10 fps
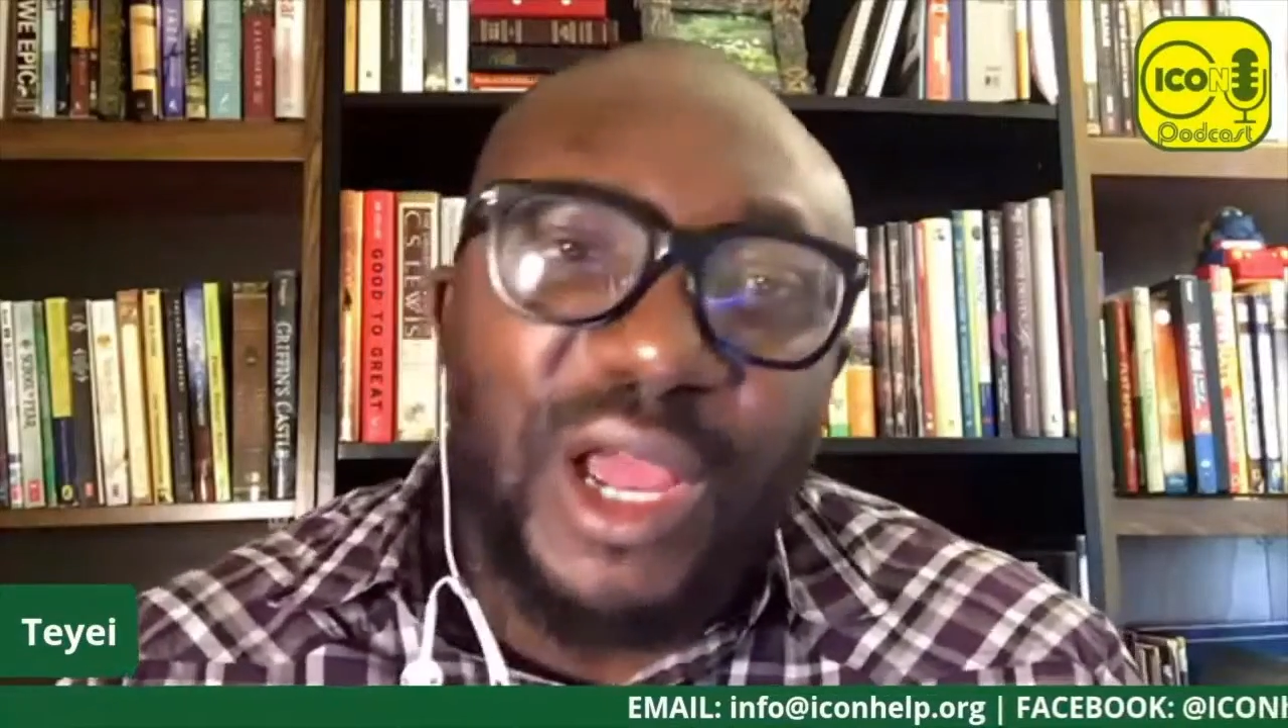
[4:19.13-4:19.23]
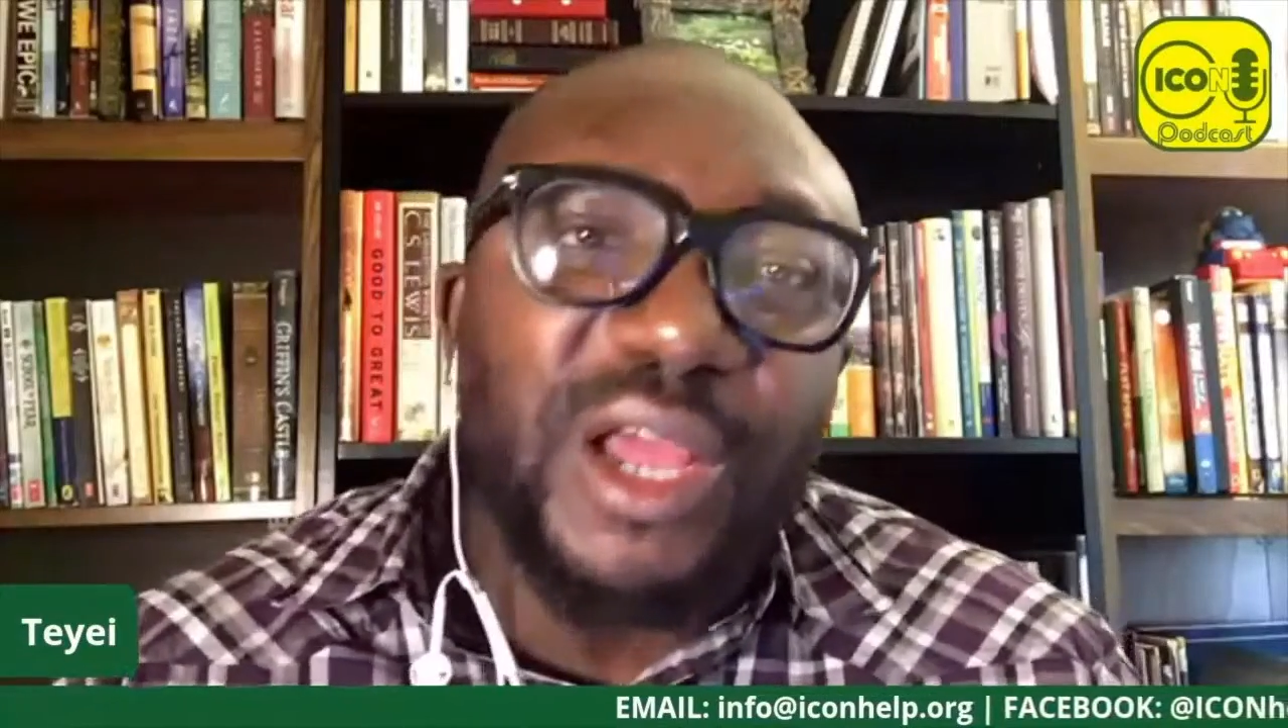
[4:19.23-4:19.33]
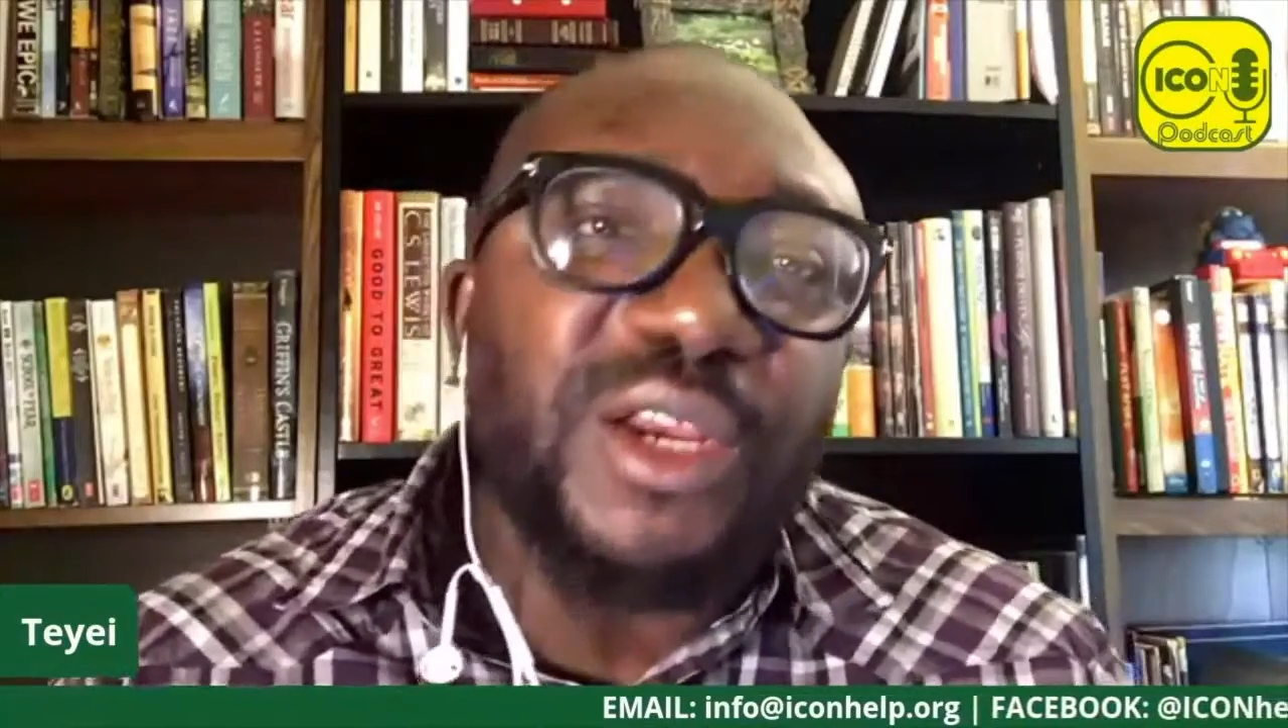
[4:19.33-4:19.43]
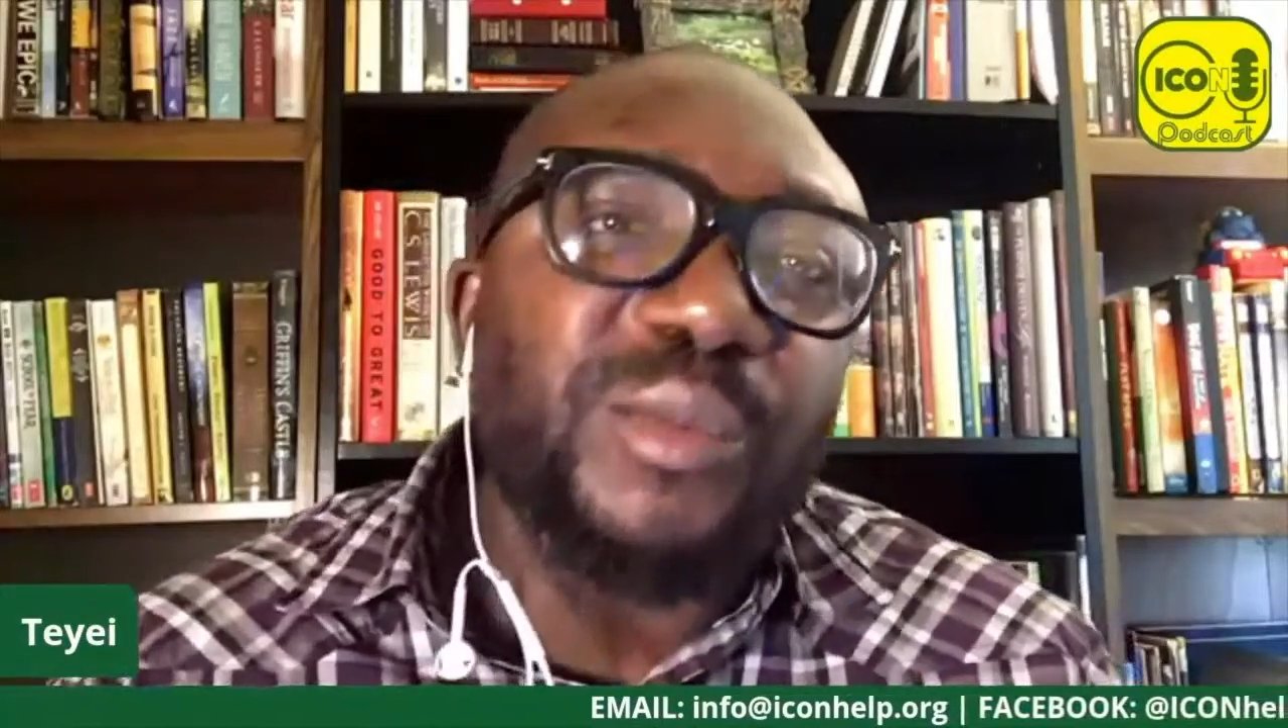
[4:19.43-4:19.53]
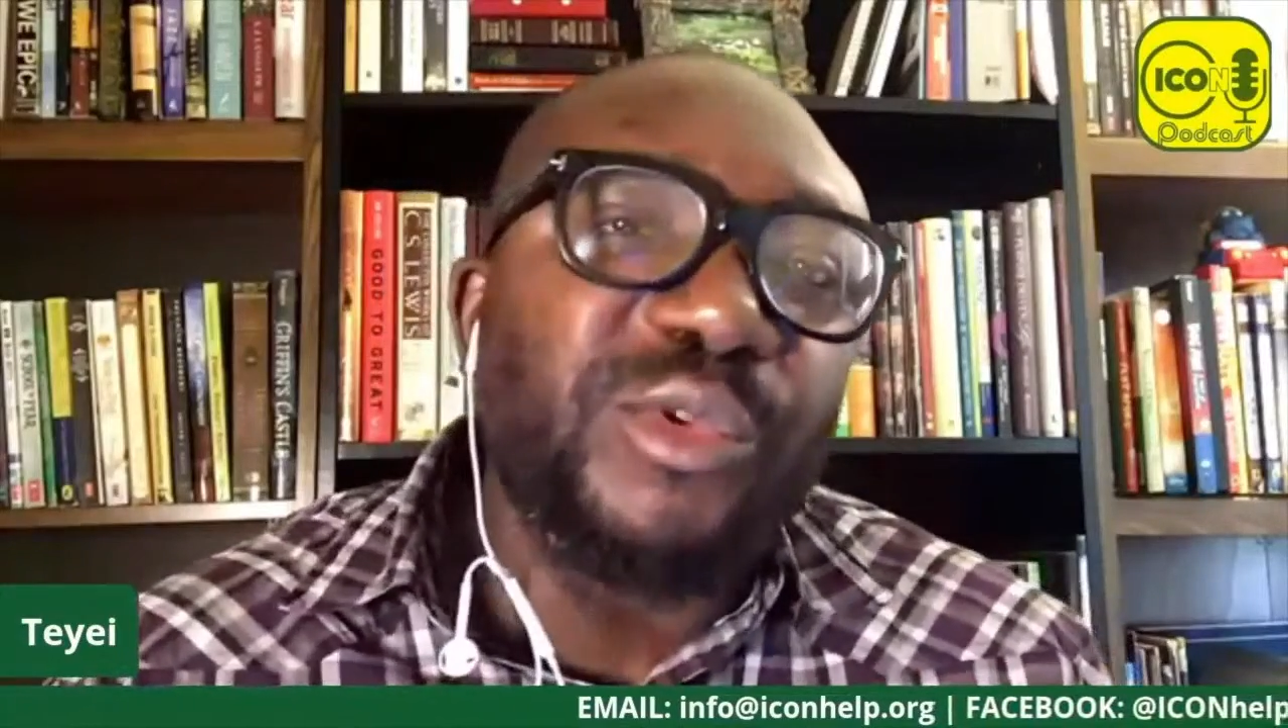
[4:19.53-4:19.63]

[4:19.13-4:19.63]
How are they